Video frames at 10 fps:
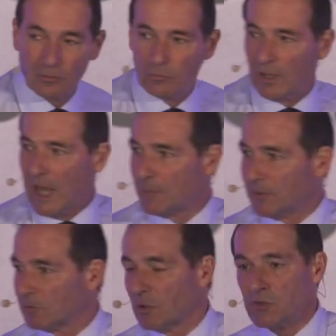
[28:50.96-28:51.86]
"What
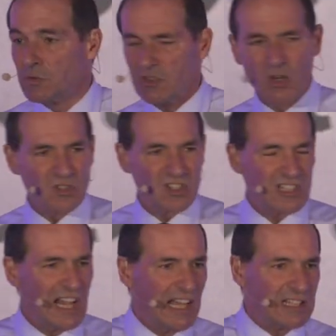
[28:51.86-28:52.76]
happened?" "Well, you showed a
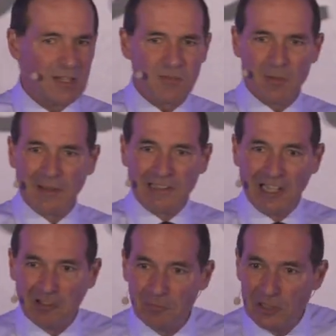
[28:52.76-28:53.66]
slide, something about
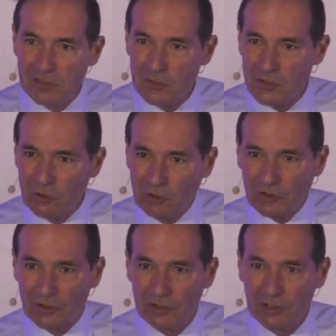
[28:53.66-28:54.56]
life being too
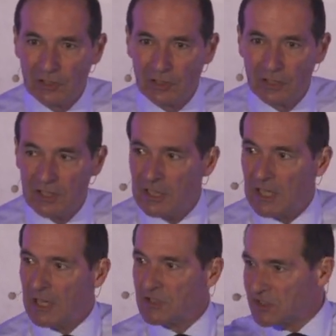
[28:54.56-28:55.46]
short.
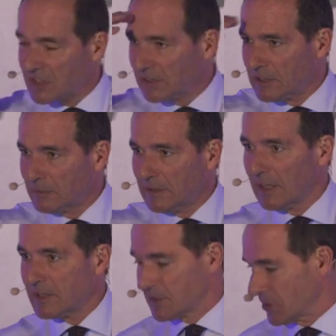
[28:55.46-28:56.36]
And she suddenly
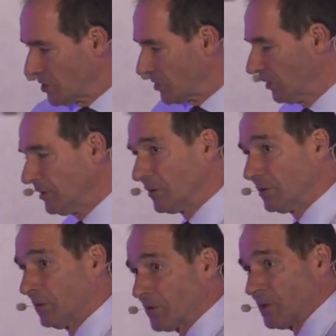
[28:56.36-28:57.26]
realized that she couldn't
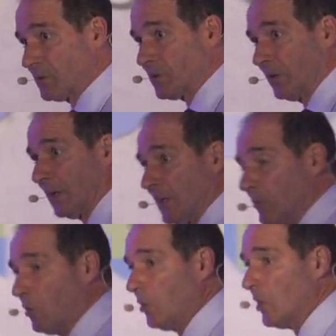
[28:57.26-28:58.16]
do what she was doing
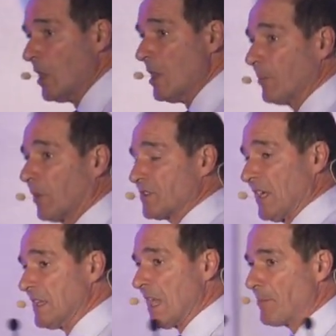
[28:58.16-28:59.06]
anymore because
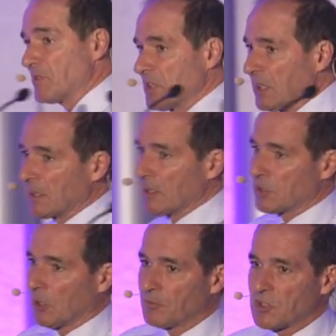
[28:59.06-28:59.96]
in that particular
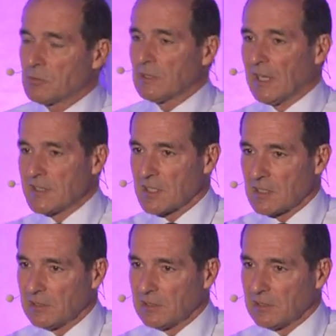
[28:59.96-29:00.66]
job, she realized that